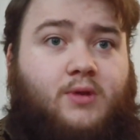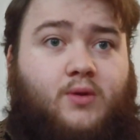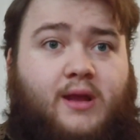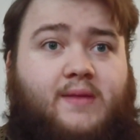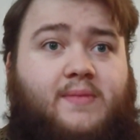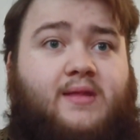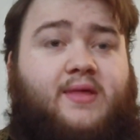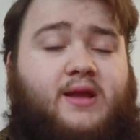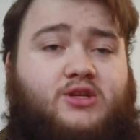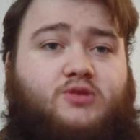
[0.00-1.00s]
Okay,
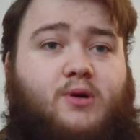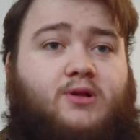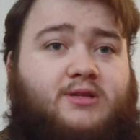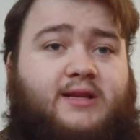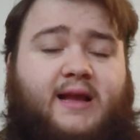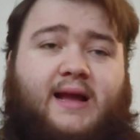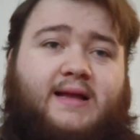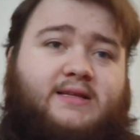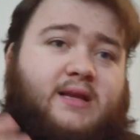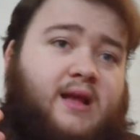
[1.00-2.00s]
they are small
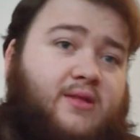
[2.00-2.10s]
cigars.